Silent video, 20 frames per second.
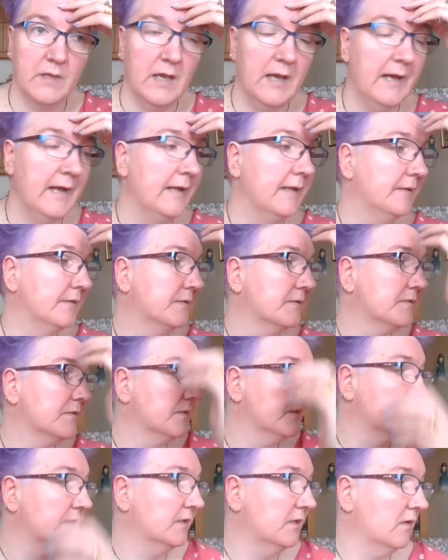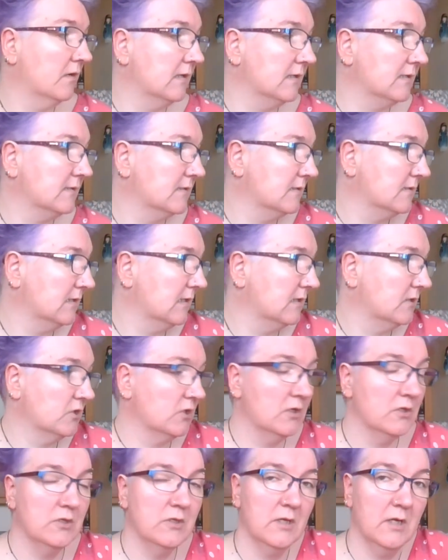And you know, I
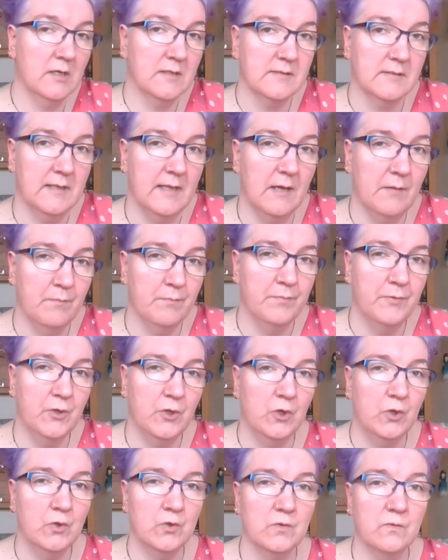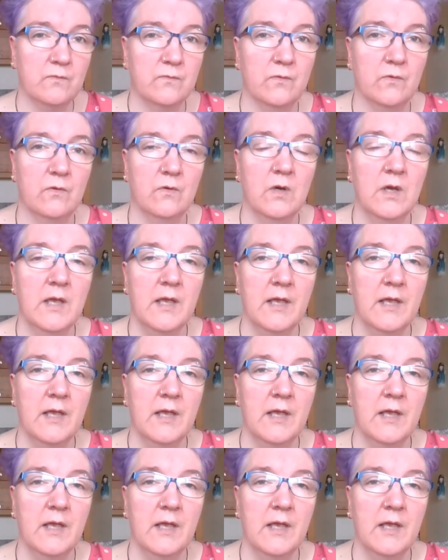showed you last night that beautiful